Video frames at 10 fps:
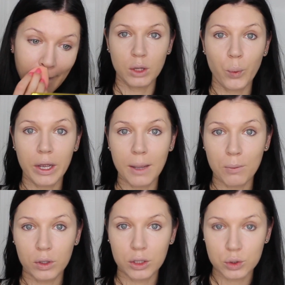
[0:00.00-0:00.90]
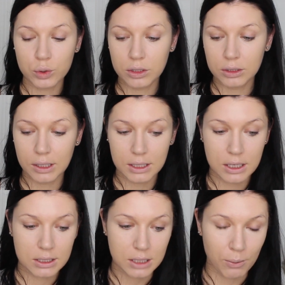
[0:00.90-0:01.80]
The way I'm gonna do it
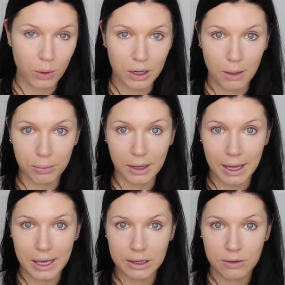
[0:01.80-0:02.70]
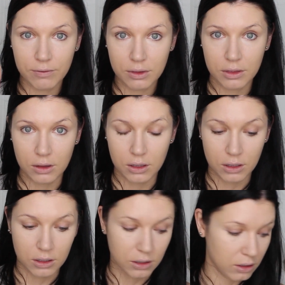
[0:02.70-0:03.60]
is I'm gonna apply it with
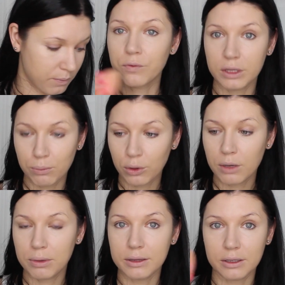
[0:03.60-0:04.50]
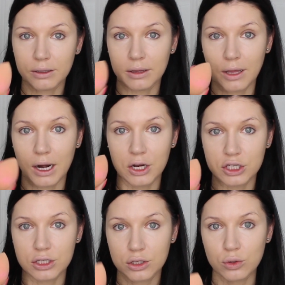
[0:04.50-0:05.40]
the beauty blender that I
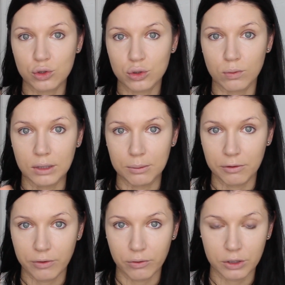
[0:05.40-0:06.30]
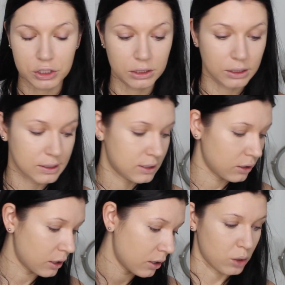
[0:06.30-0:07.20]
just used to blend my foundation and concealer.